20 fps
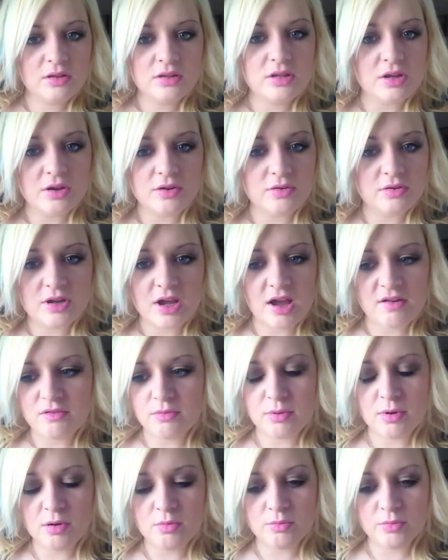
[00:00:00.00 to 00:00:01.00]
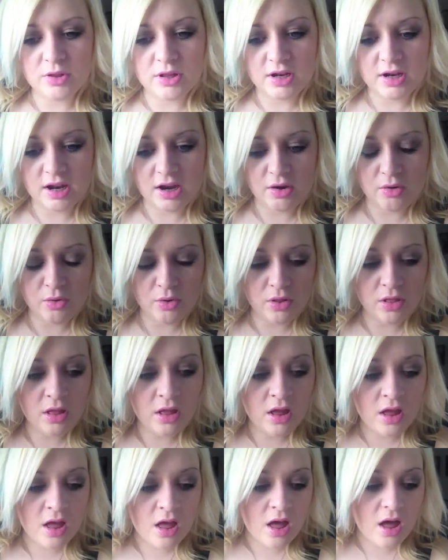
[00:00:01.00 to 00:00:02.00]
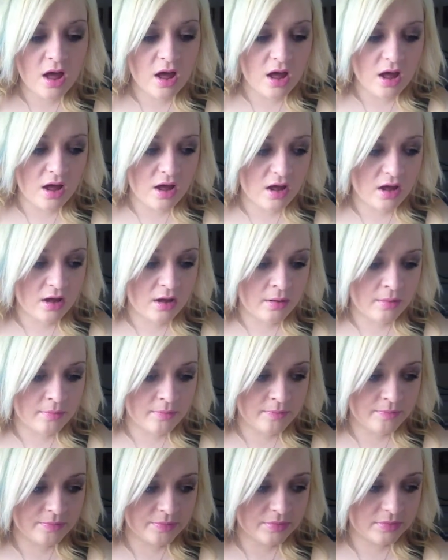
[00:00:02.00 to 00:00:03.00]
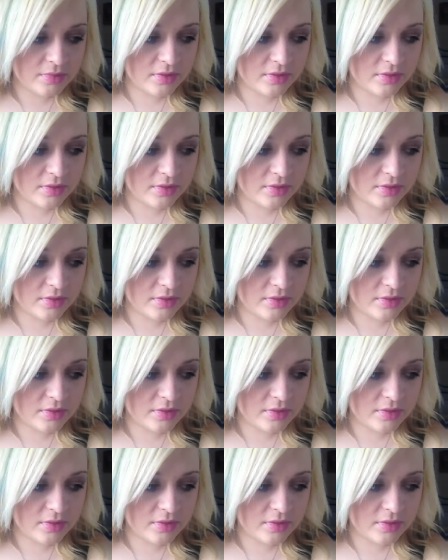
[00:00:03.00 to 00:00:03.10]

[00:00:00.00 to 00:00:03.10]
don't have a problem with it at all. Um,